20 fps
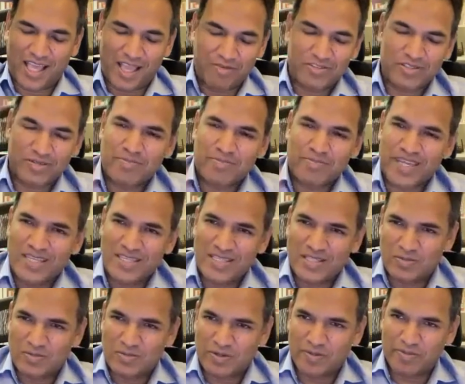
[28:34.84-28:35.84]
was
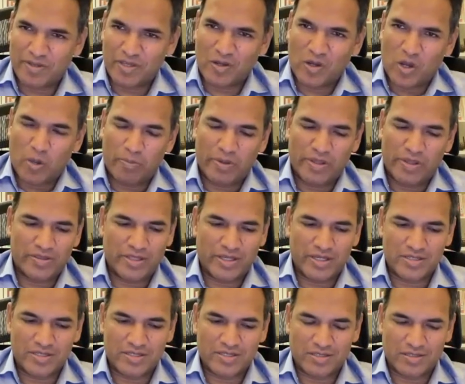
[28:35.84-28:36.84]
amazed by your comment
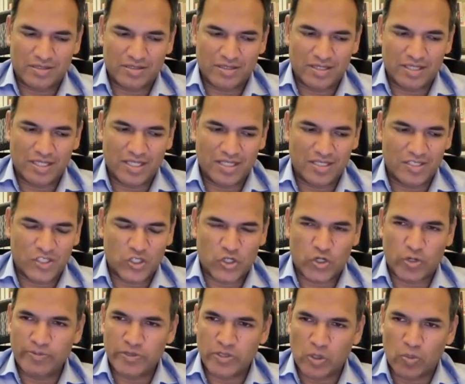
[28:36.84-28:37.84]
that in this
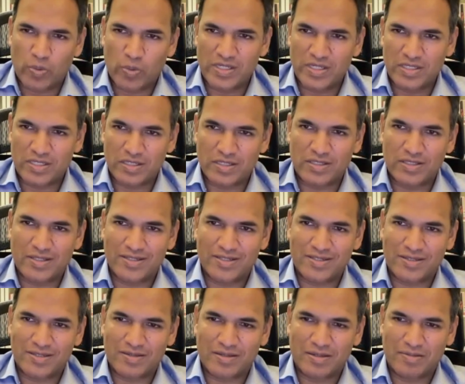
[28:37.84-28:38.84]
crypto winter
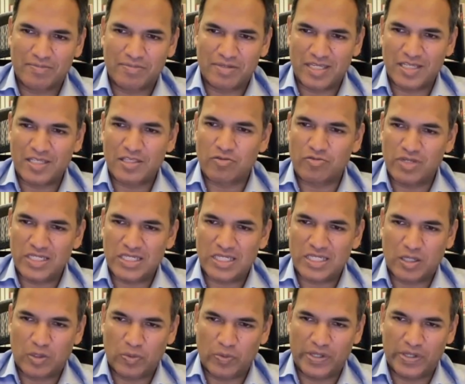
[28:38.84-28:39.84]
that particularly the
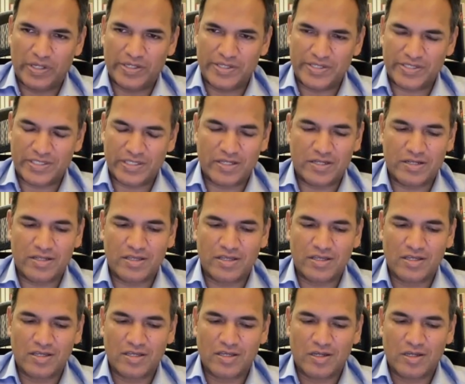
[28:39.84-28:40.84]
retail world is in,
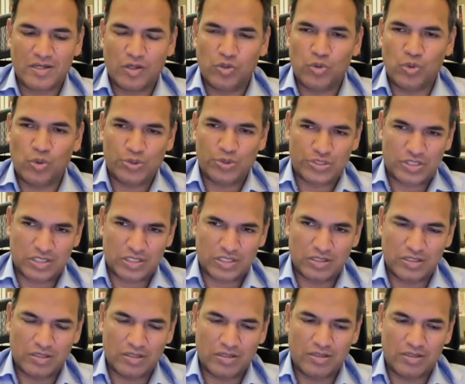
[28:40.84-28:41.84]
you're
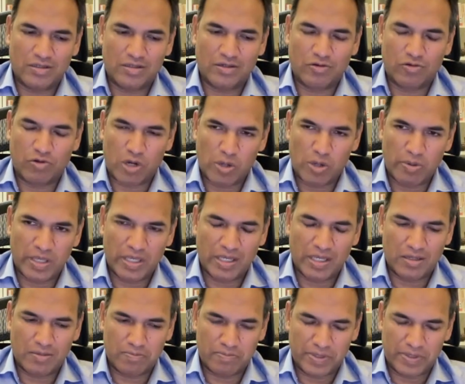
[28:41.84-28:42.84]
still growing
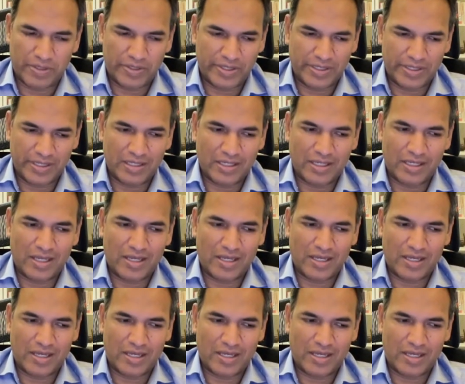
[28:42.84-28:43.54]
and building.